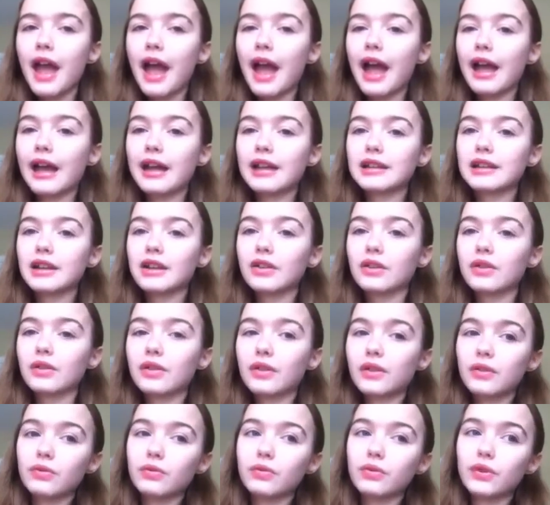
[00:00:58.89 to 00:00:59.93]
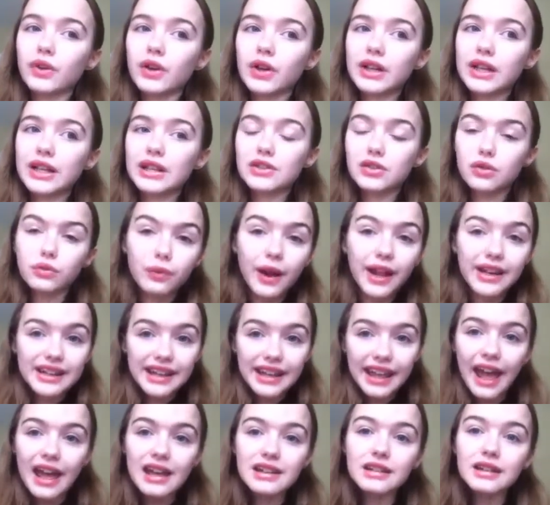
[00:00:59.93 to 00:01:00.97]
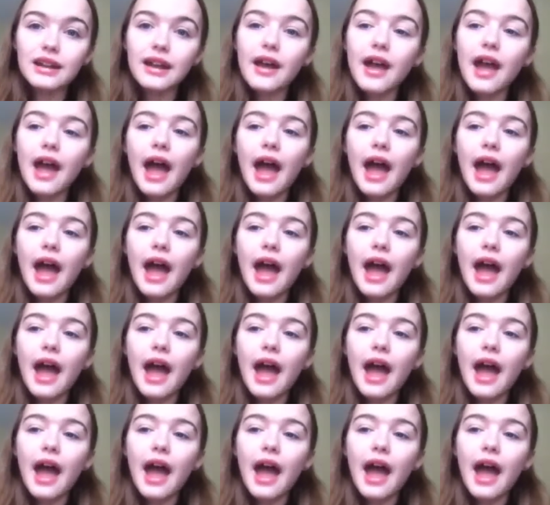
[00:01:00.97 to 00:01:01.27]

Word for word: and learning to run again.